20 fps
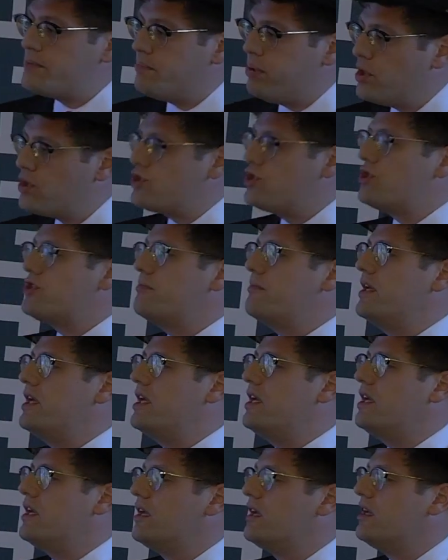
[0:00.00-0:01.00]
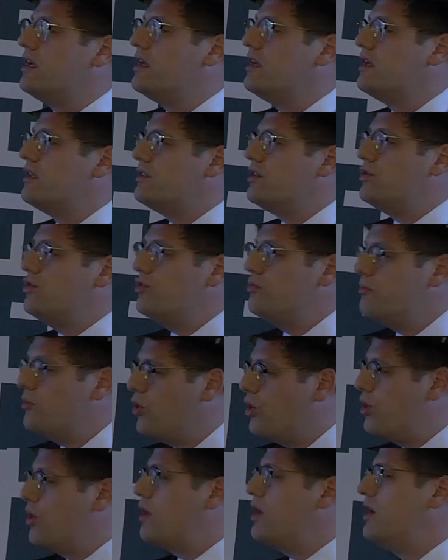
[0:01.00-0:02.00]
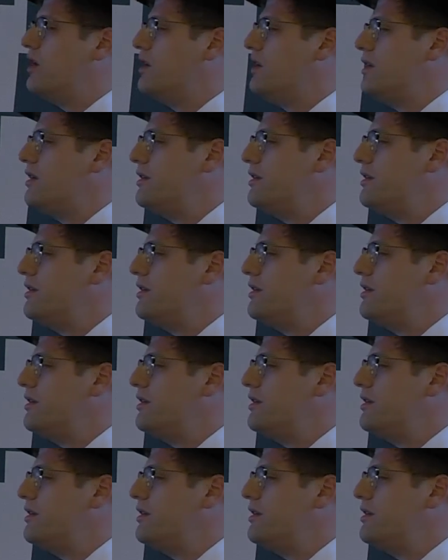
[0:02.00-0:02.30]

pushes me to do more,